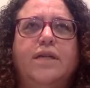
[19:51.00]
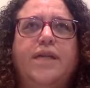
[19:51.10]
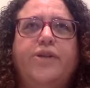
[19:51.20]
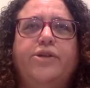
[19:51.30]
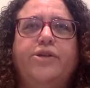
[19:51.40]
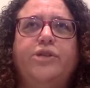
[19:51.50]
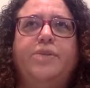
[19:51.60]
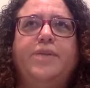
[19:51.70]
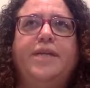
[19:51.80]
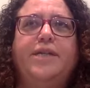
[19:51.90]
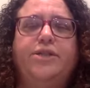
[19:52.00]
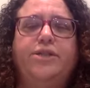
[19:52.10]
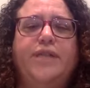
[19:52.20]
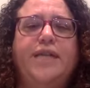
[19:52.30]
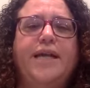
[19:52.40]
in your treatment and
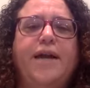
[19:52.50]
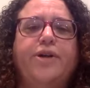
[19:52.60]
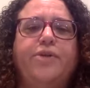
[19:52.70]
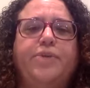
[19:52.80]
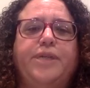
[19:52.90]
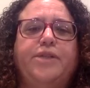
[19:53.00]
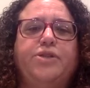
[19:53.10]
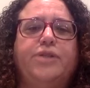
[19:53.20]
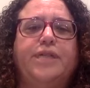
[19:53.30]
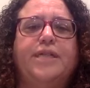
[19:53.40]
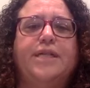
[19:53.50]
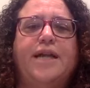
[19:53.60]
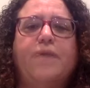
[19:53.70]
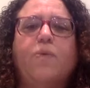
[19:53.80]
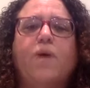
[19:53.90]
understand how you're being treated
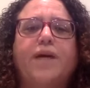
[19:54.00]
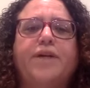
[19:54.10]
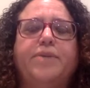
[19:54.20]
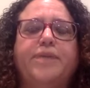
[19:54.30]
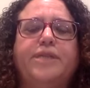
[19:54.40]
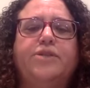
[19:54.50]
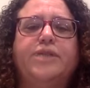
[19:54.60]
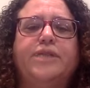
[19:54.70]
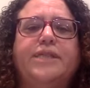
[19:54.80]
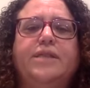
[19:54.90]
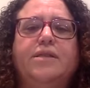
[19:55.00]
and why you're being treated.